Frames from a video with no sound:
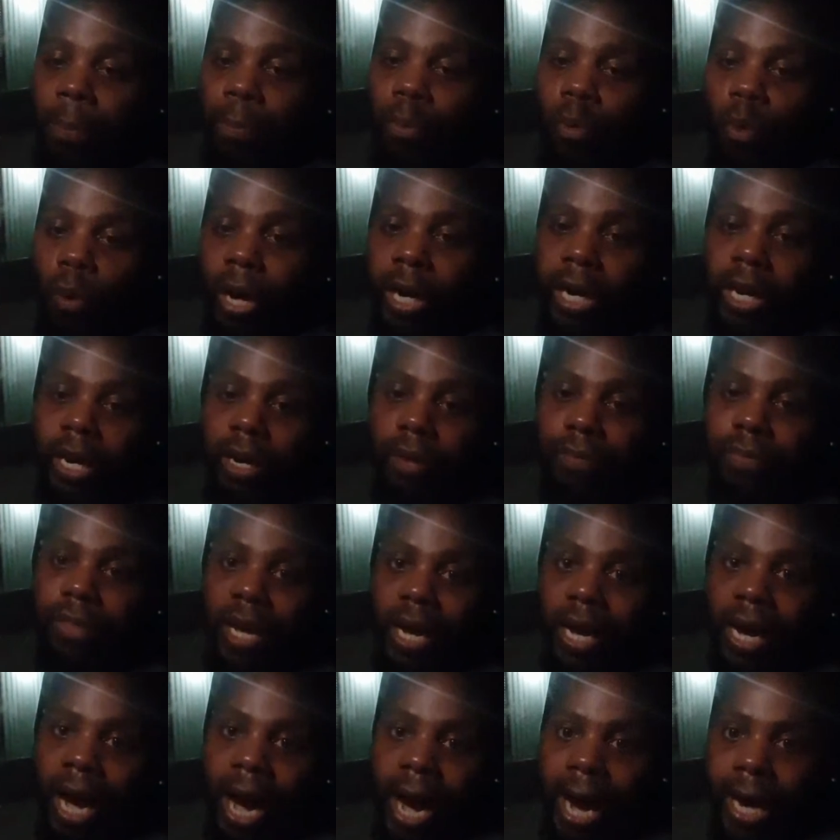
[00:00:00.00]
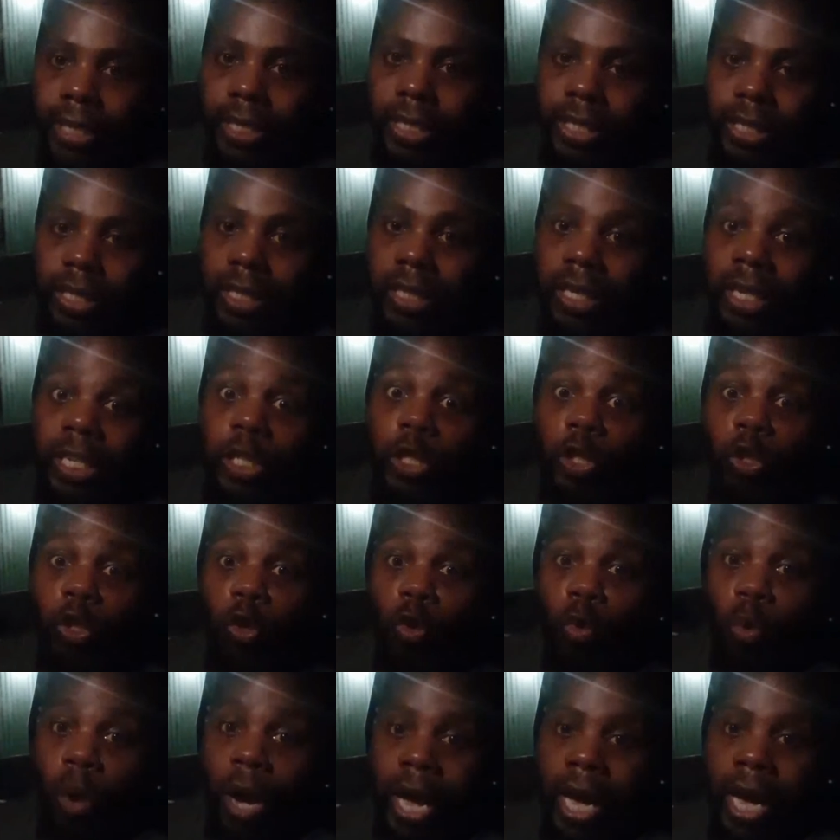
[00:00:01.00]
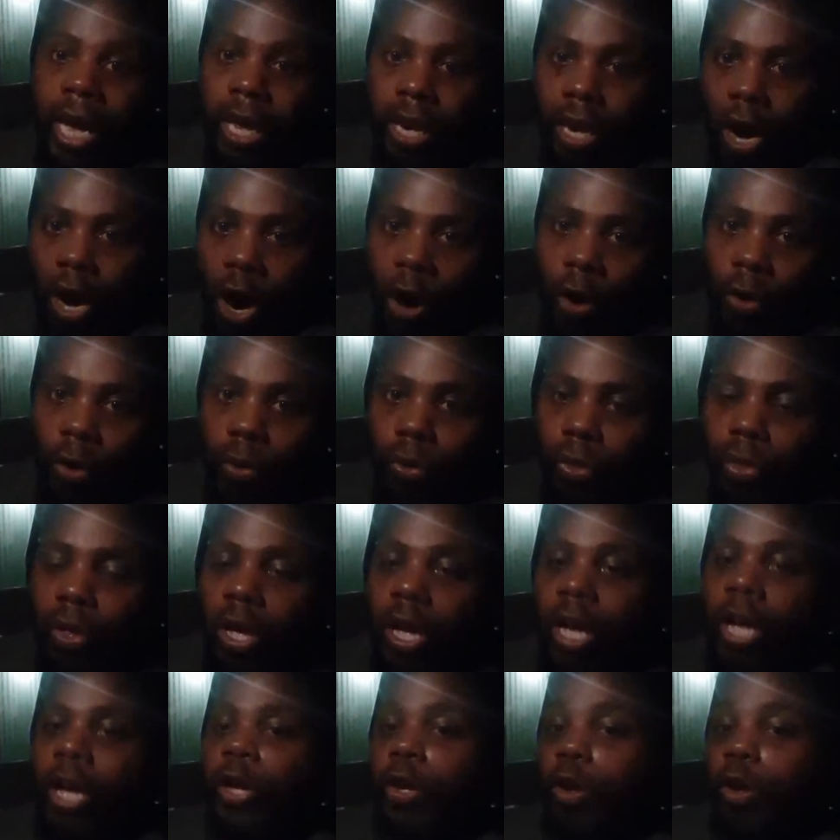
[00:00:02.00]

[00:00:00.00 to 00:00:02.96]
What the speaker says: appointed of the consciousness to hit Earth.